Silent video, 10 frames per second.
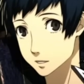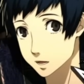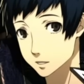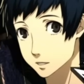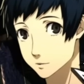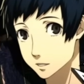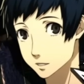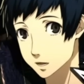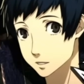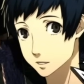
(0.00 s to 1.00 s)
who borrowed you
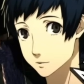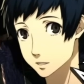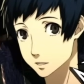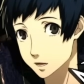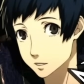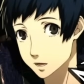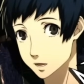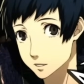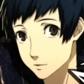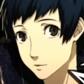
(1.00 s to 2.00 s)
$5 and doesn't
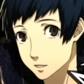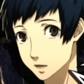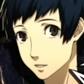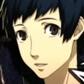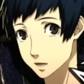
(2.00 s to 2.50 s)
allow you to pay